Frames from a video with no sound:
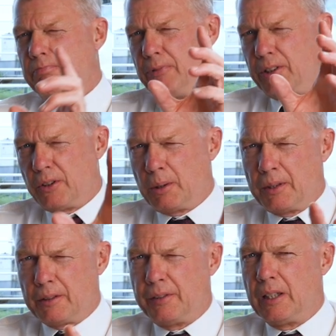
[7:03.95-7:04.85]
we are talking
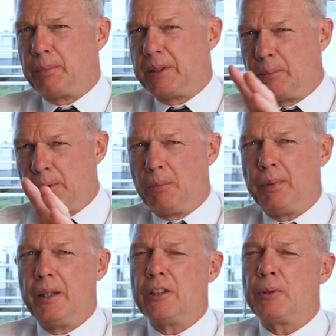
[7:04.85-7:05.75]
about developer, they build
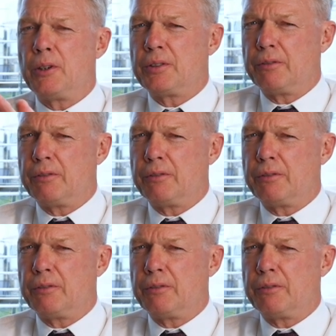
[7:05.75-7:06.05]
buildings, but also